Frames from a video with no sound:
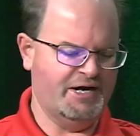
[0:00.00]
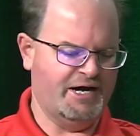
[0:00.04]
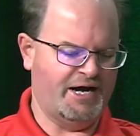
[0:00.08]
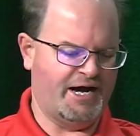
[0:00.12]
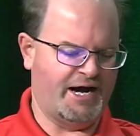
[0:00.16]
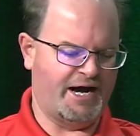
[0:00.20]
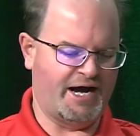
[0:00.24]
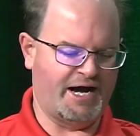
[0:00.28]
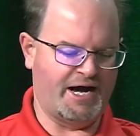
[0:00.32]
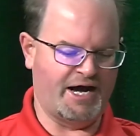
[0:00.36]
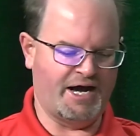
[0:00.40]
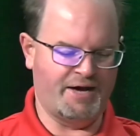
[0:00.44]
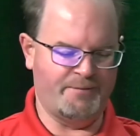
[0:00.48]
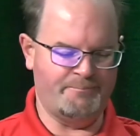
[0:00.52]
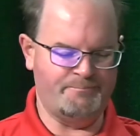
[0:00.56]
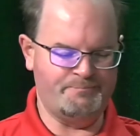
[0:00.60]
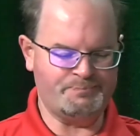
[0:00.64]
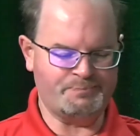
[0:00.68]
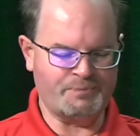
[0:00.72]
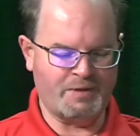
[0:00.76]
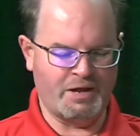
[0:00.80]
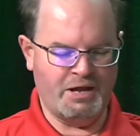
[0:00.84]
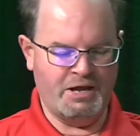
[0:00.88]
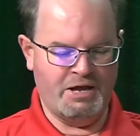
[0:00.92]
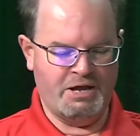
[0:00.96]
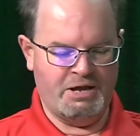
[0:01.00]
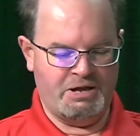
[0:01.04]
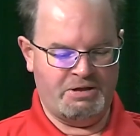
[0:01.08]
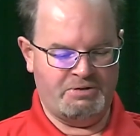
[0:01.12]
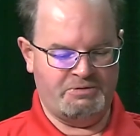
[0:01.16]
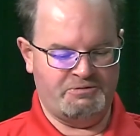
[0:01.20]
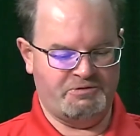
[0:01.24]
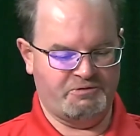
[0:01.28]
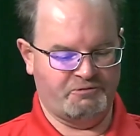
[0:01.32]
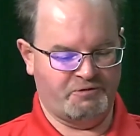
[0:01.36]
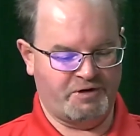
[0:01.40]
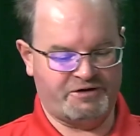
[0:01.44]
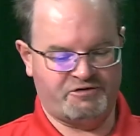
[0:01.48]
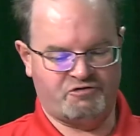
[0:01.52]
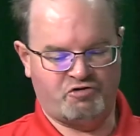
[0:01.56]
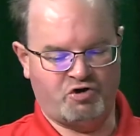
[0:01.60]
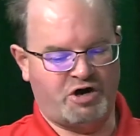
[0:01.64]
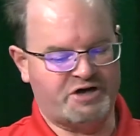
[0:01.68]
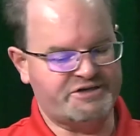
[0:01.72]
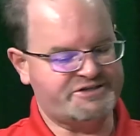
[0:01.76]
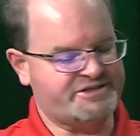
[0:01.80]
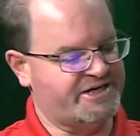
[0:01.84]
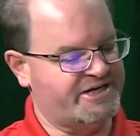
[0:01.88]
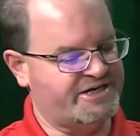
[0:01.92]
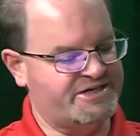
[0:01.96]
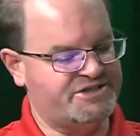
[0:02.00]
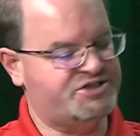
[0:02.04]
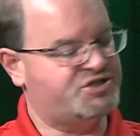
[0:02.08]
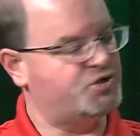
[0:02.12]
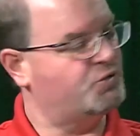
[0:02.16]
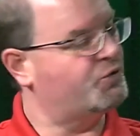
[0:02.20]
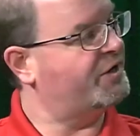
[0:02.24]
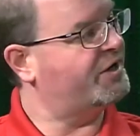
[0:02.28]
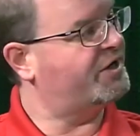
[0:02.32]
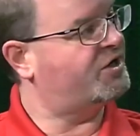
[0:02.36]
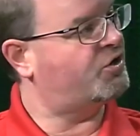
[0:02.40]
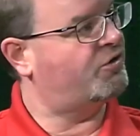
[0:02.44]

The Red Cross is doing